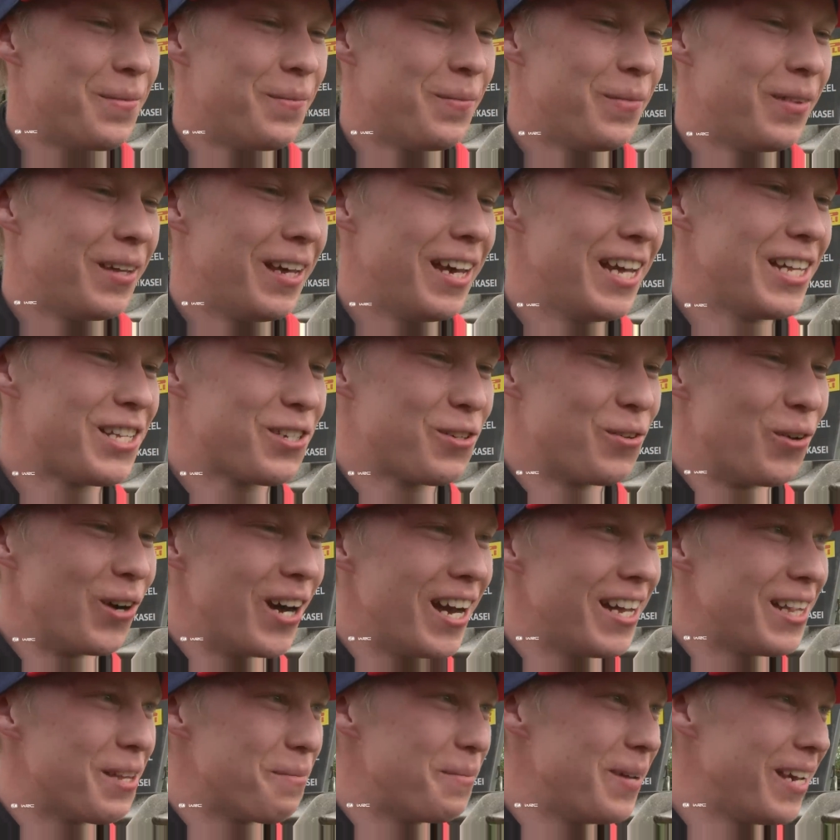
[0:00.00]
It's
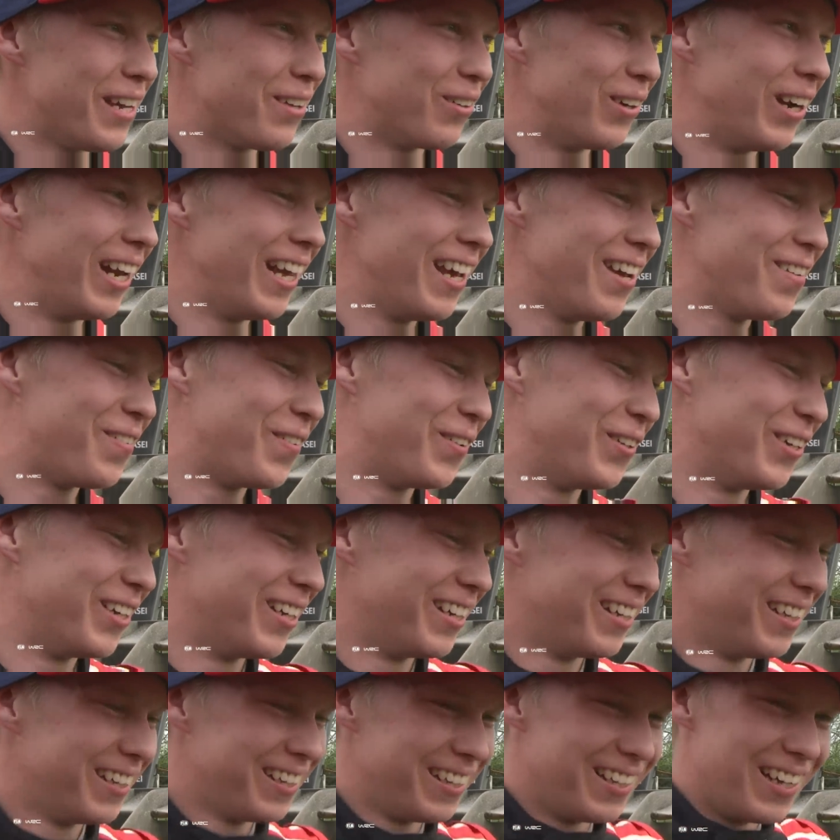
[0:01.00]
quite a big relief
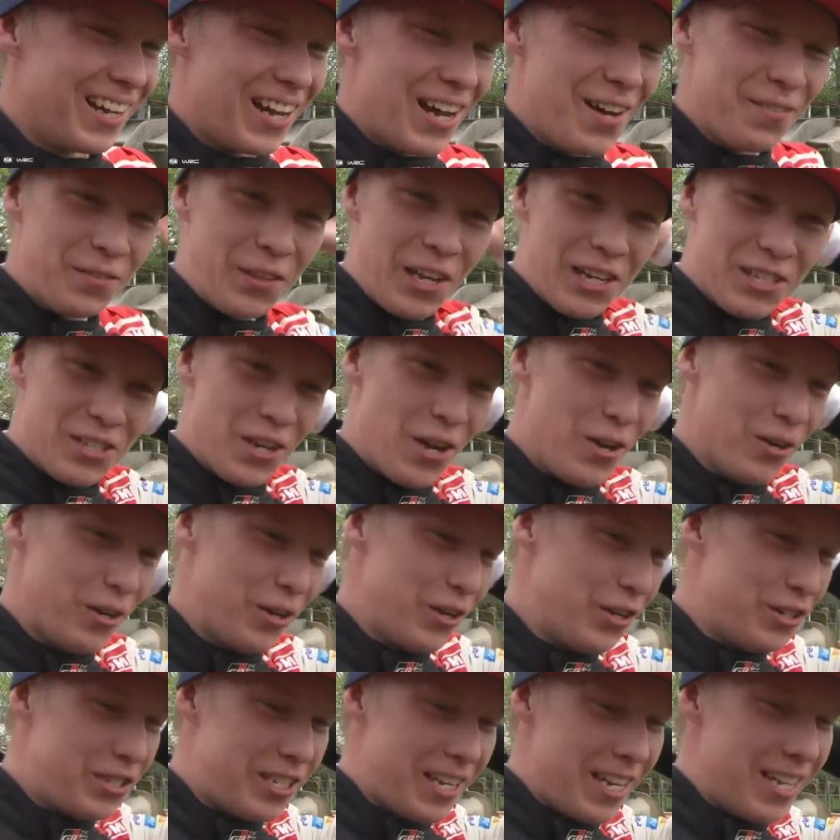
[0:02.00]
after so
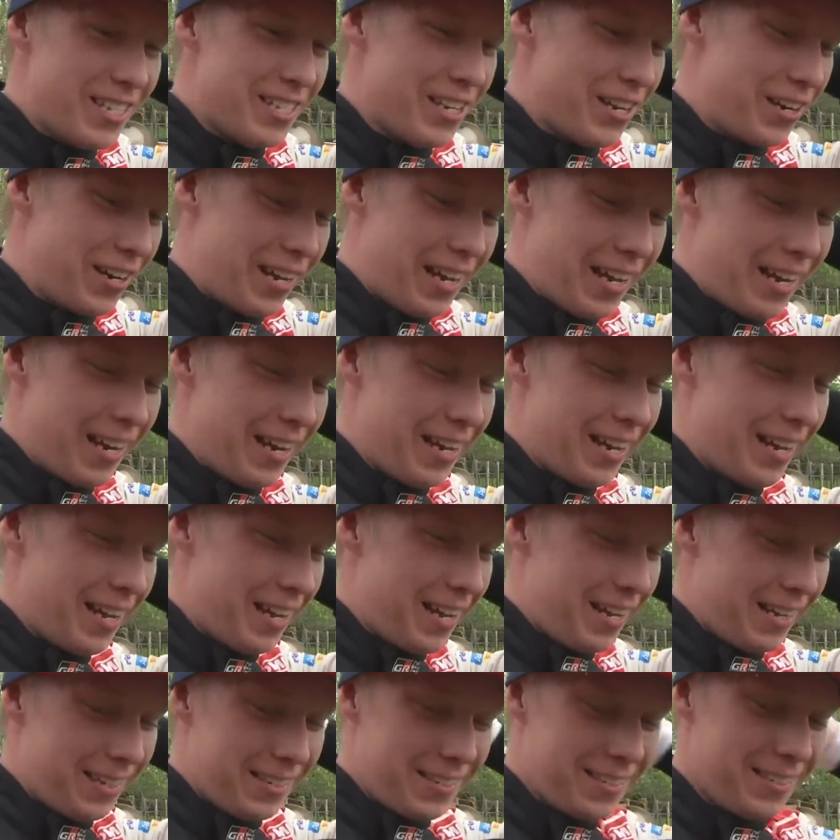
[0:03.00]
good season, and
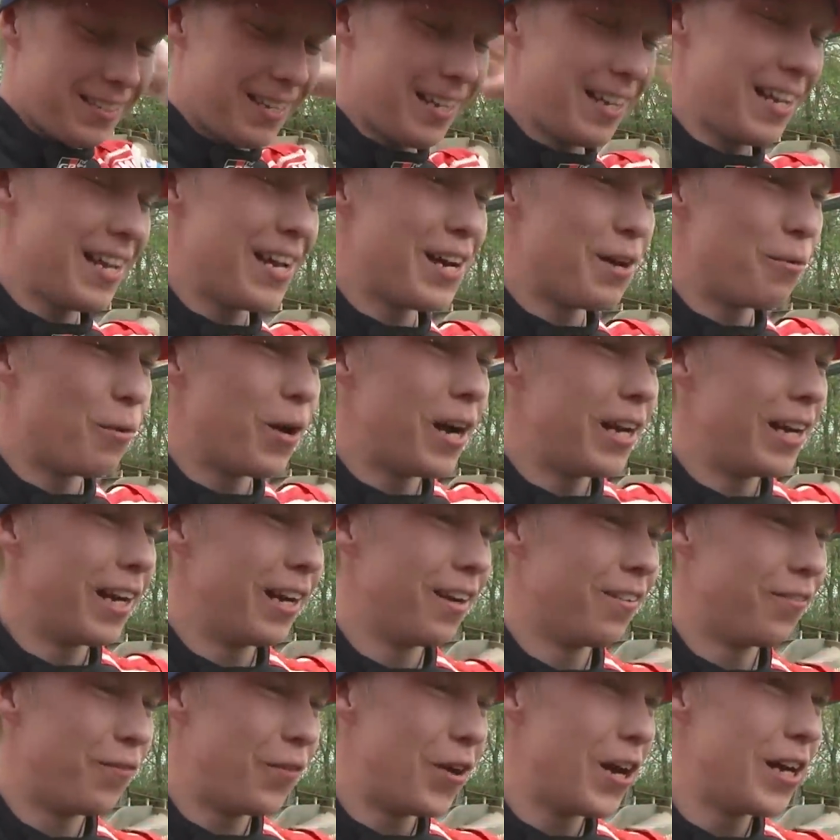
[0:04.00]
yeah,
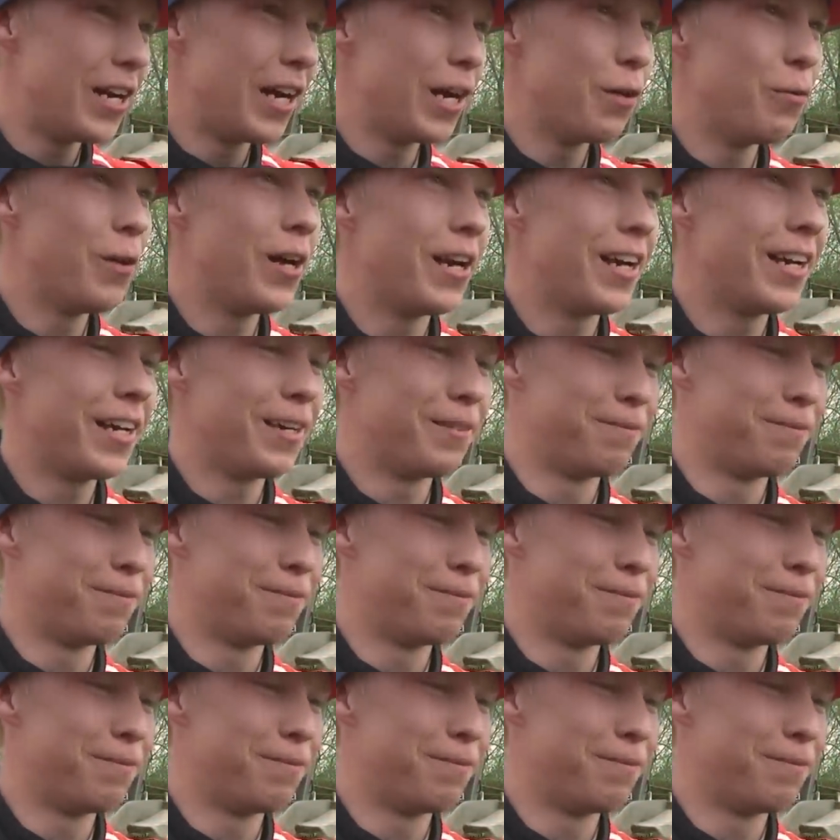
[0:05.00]
finally we are here.